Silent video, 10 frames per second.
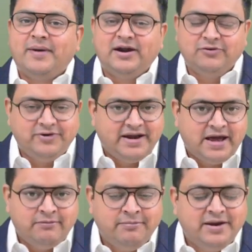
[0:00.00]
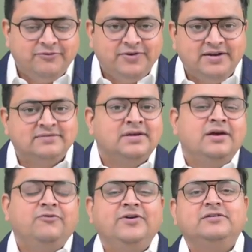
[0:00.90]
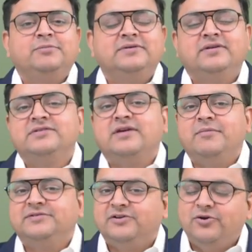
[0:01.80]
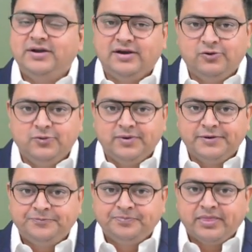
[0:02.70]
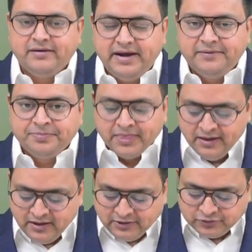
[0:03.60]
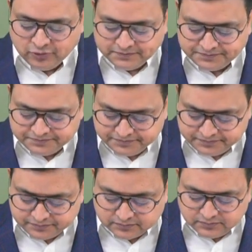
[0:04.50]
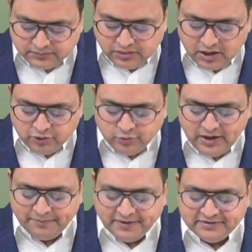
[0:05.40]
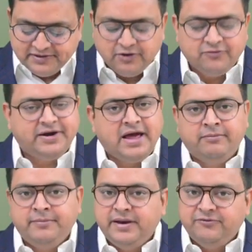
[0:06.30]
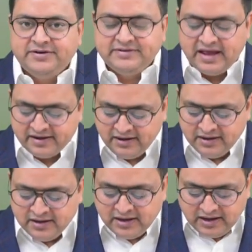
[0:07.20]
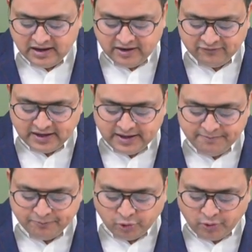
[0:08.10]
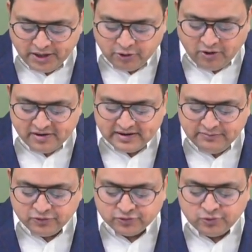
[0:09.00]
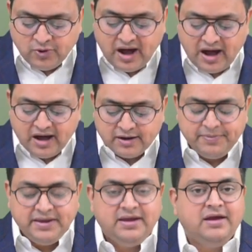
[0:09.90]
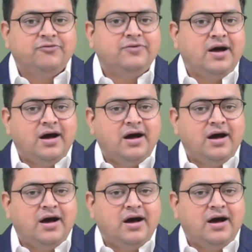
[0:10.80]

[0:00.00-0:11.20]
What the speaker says: part of retirement benefits, fixed percentage commission on turnover, right? So 12% of retirement benefit salary, if the employer contributes to RPF,